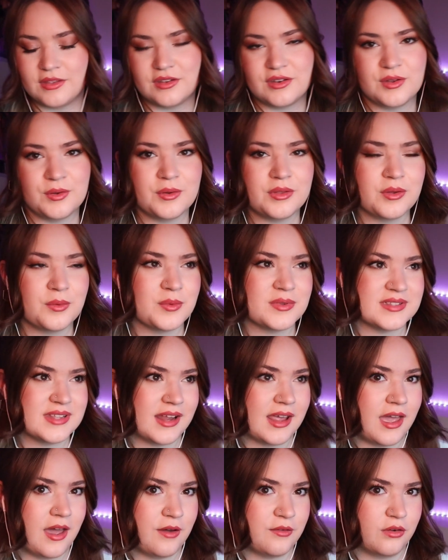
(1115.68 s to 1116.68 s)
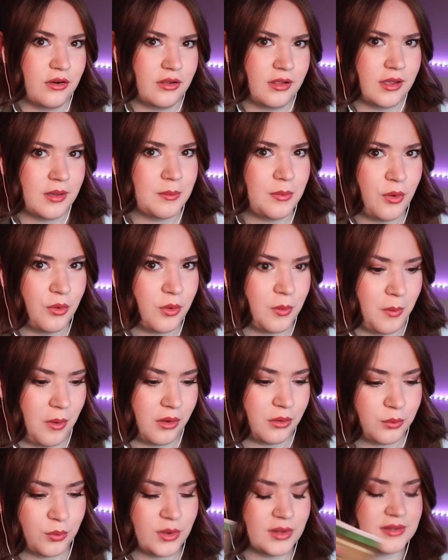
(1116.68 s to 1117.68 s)
the 2 other ones that I have are like Pokemon
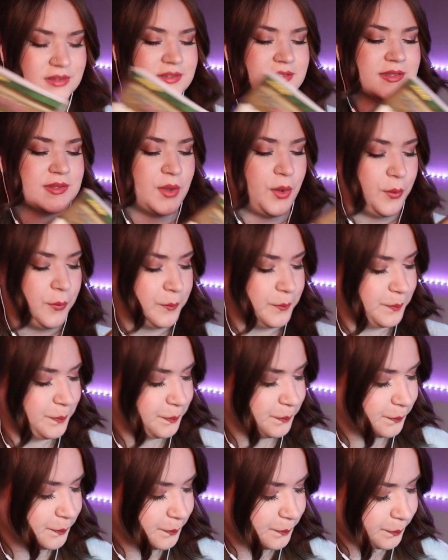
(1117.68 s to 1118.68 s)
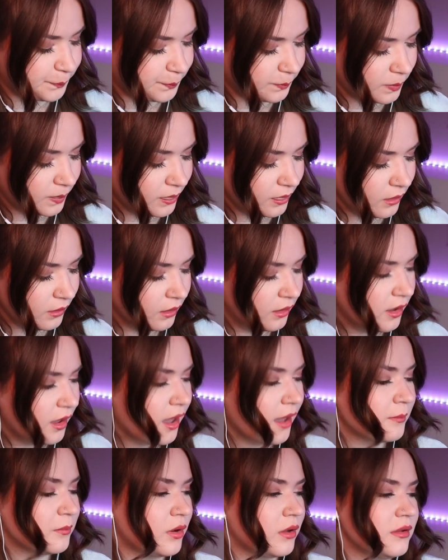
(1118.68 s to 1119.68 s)
ones, so
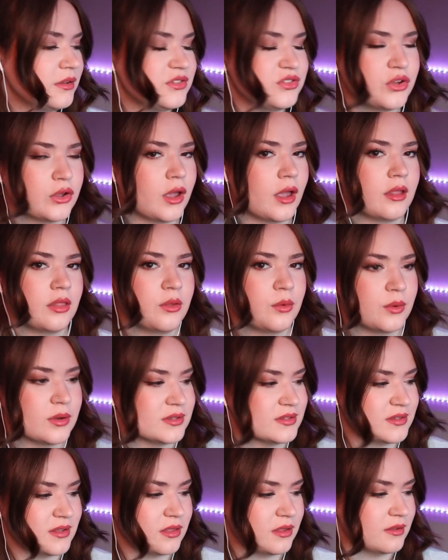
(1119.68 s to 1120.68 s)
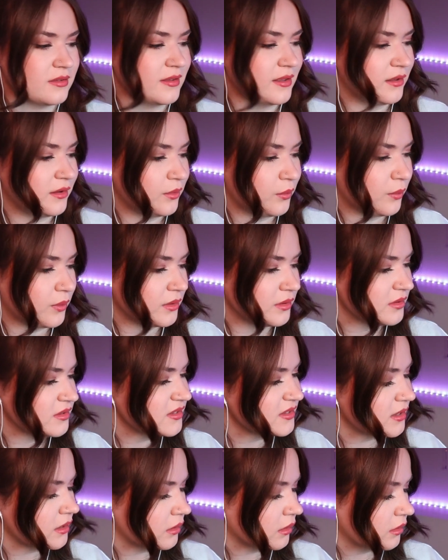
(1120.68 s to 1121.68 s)
probably should get the rest of the Zelda
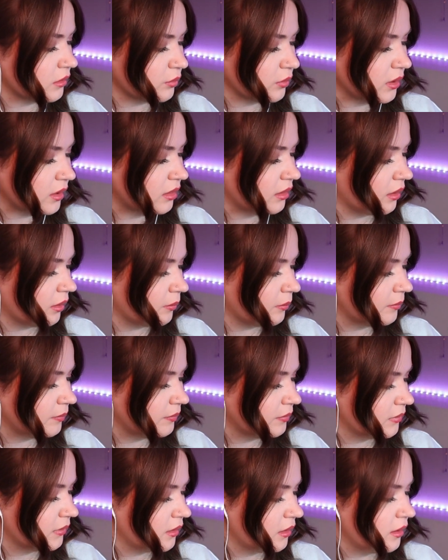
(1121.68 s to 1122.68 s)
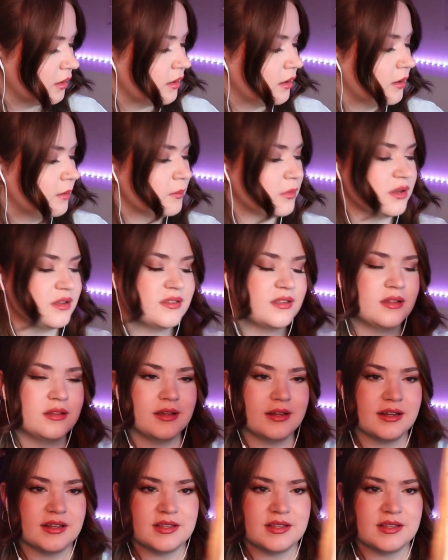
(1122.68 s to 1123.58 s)
ones and then read them. But it's not that